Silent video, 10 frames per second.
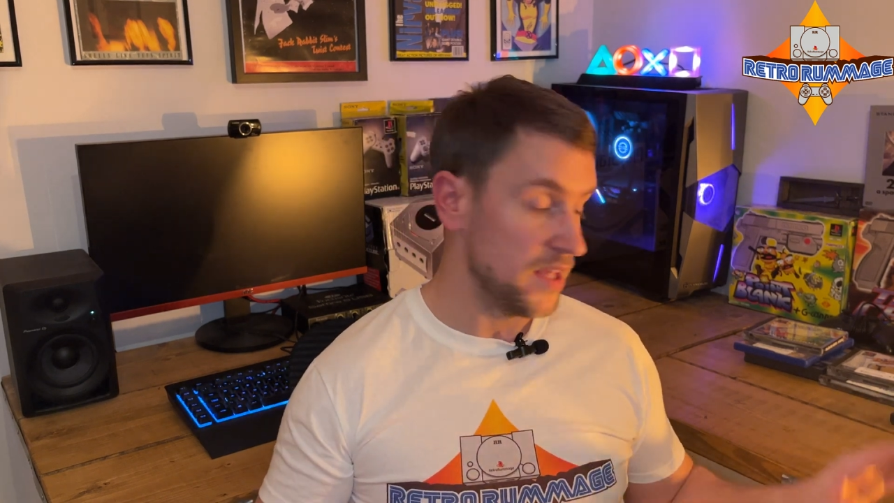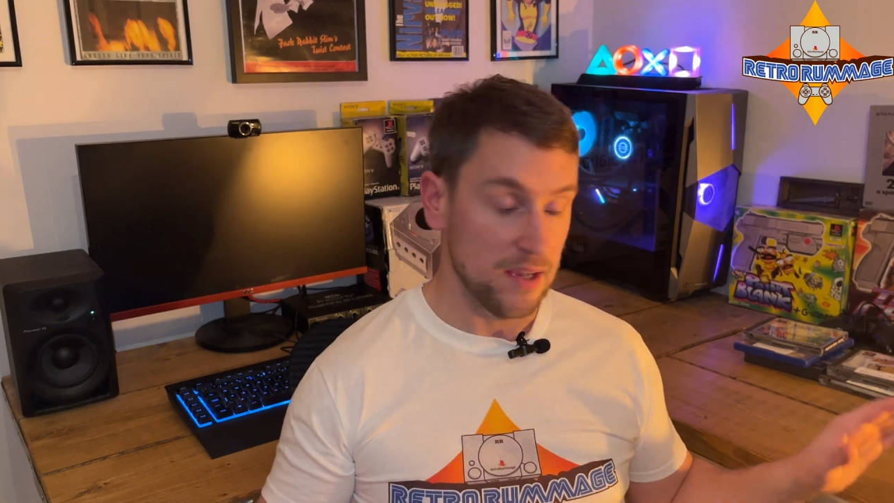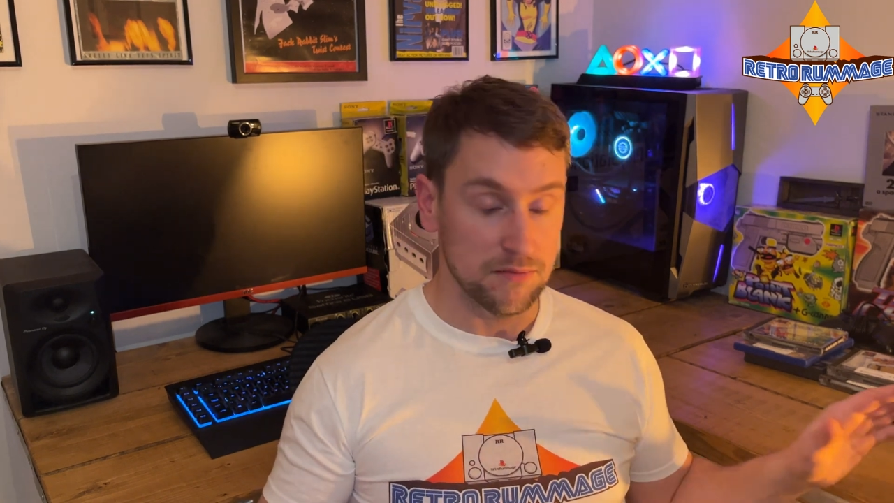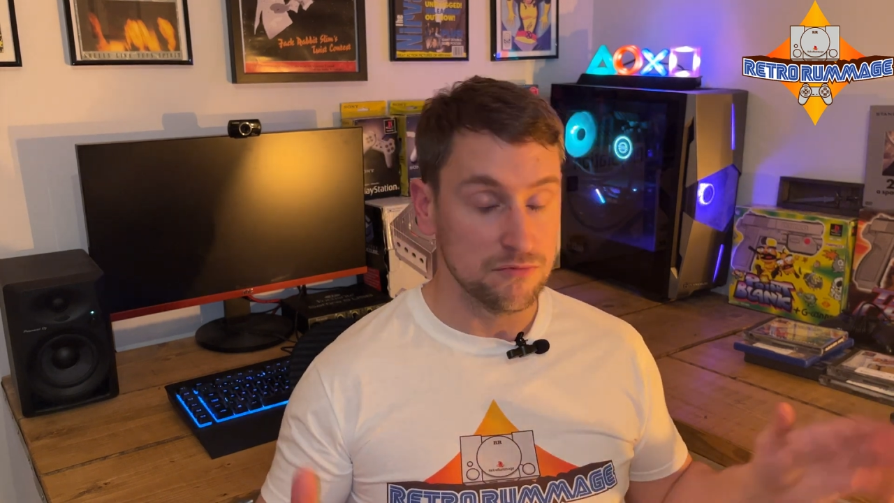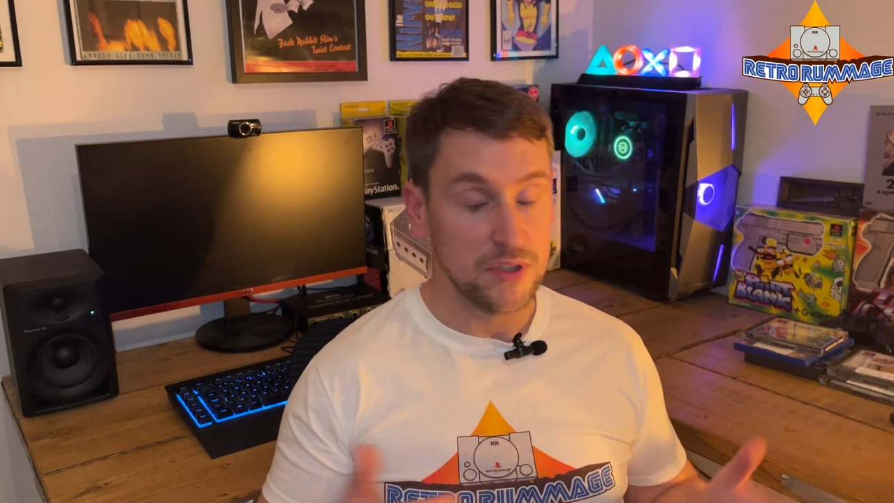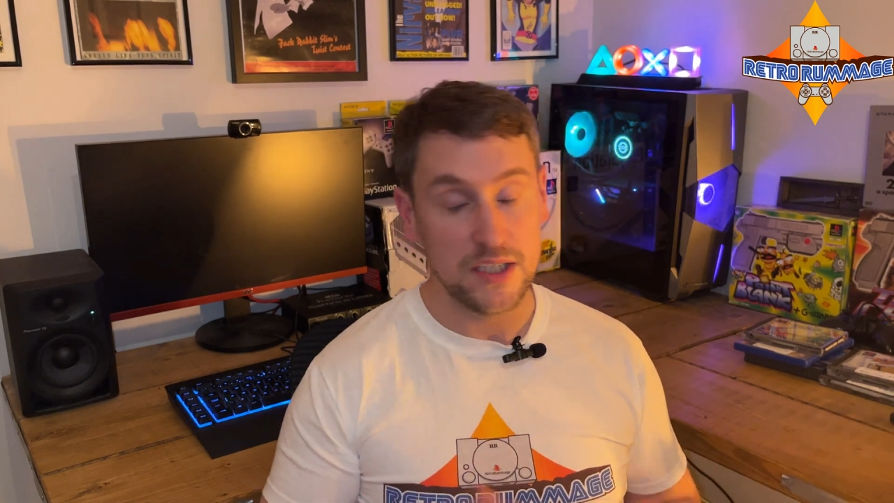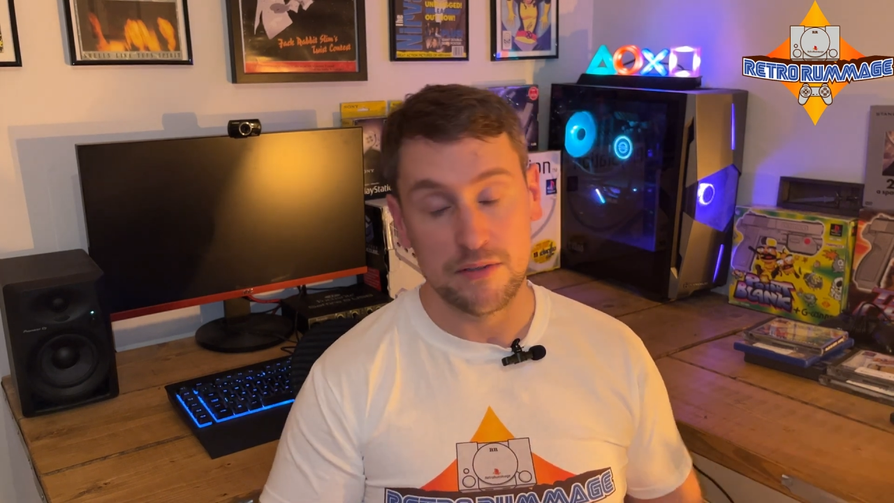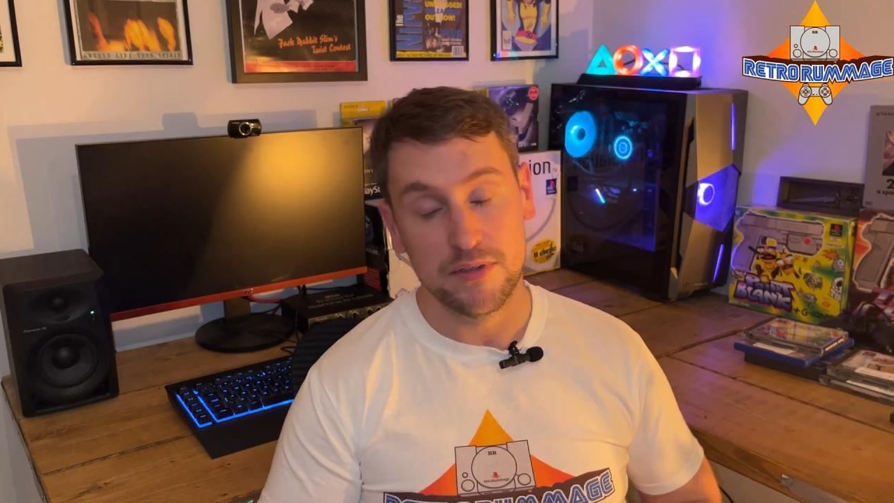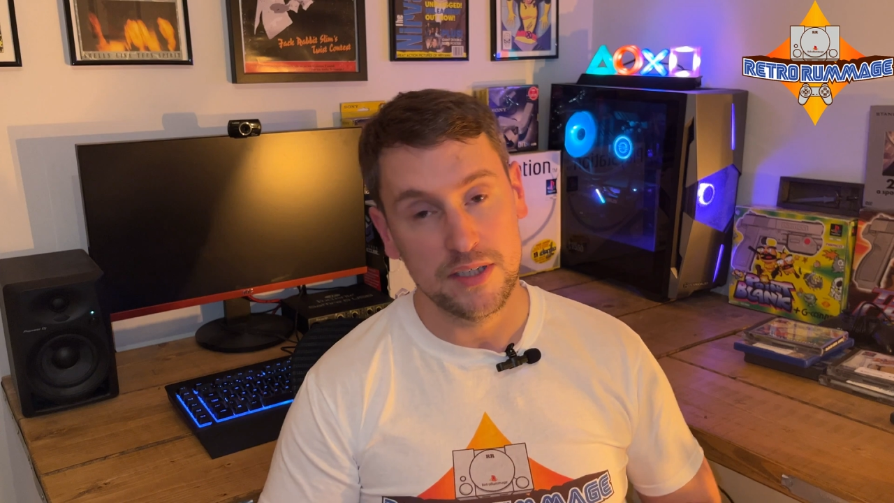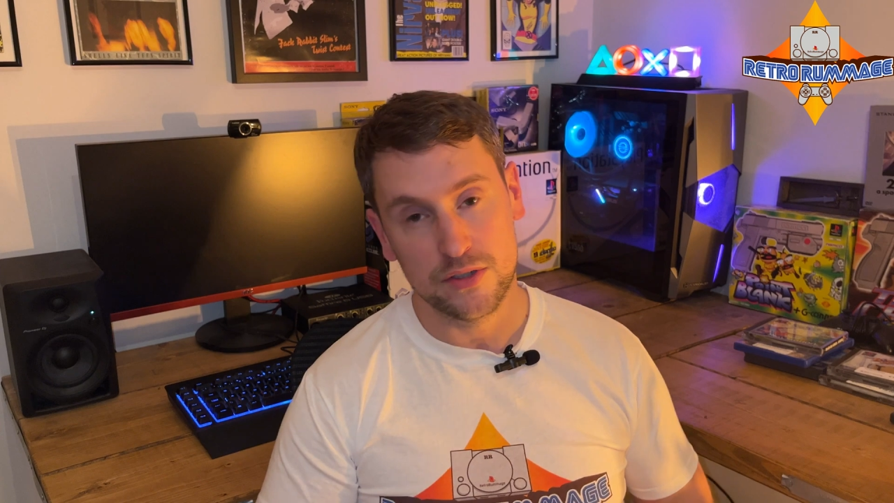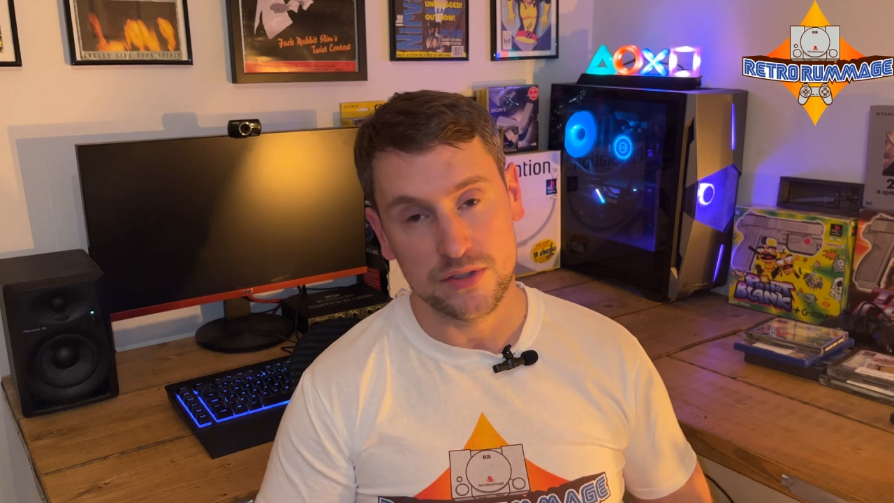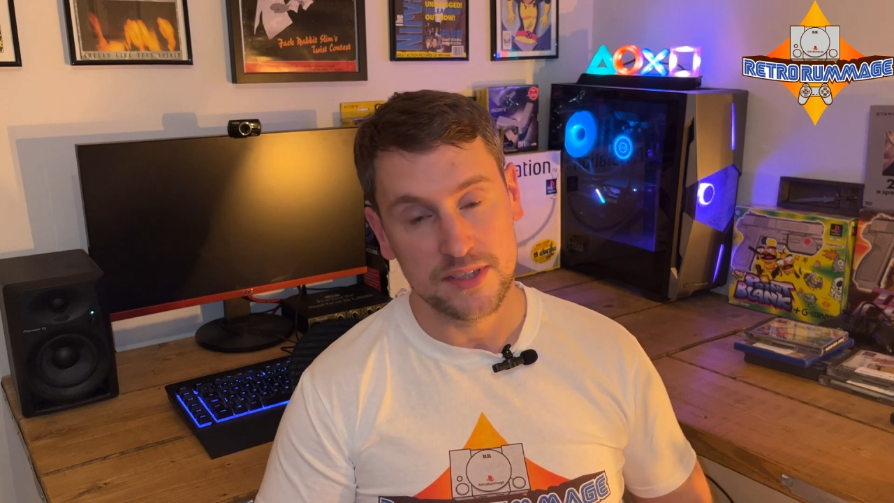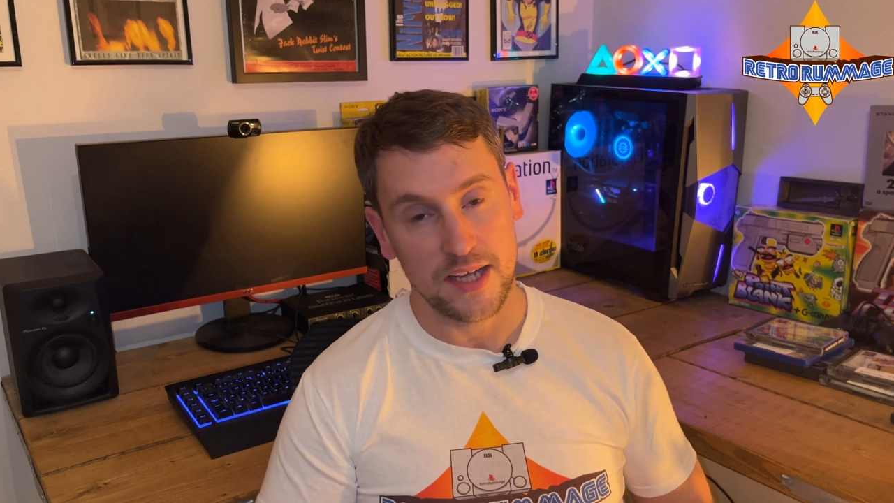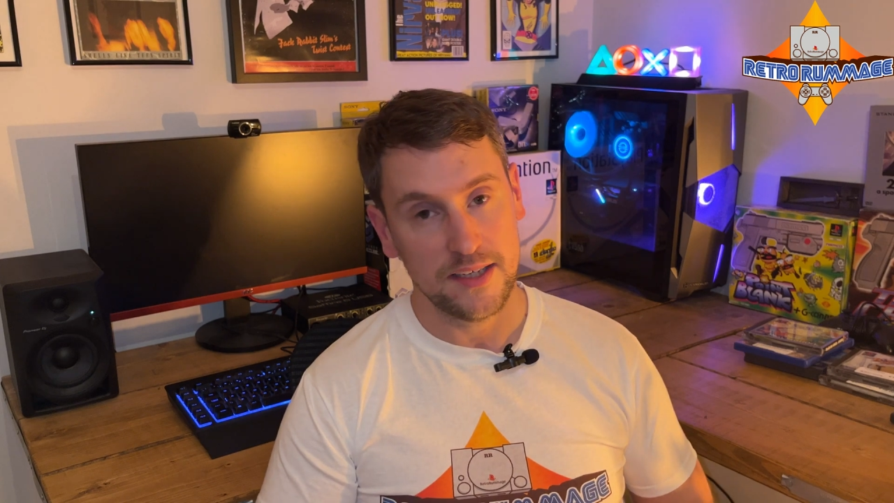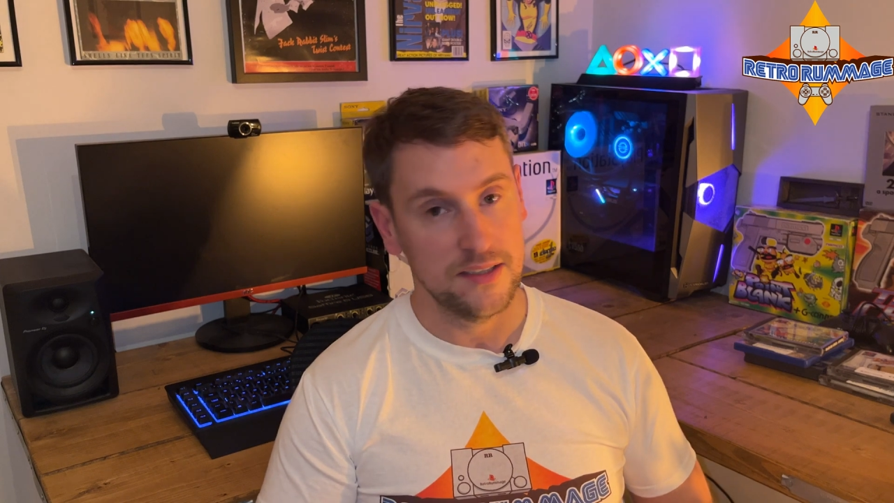Yeah, really, really
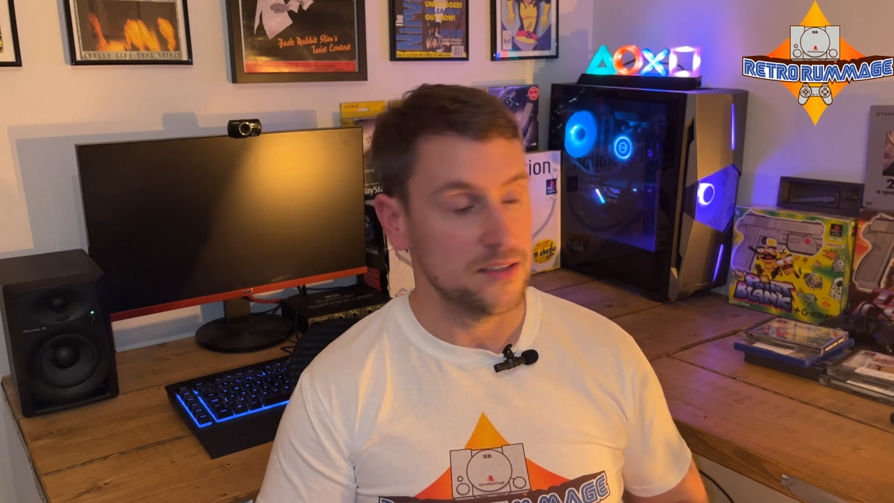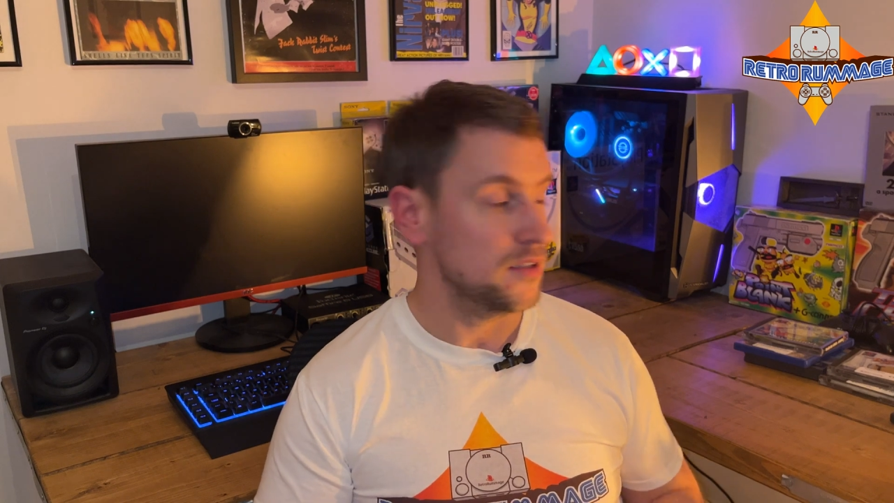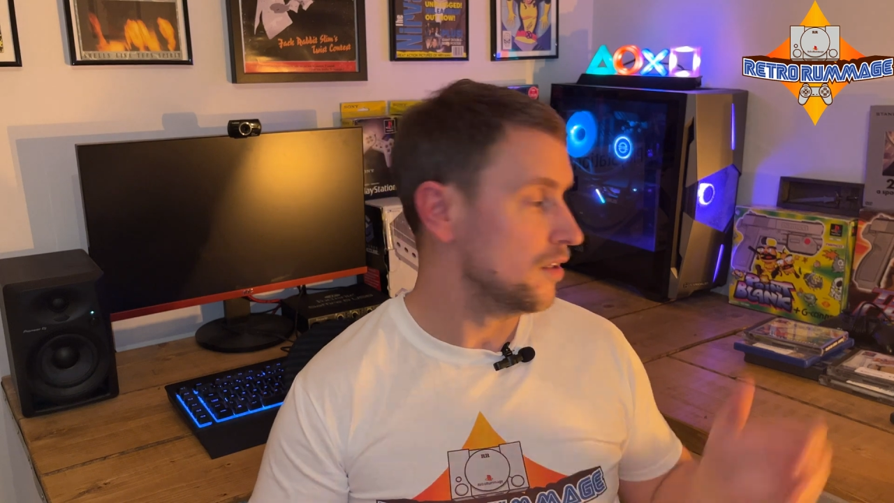good day.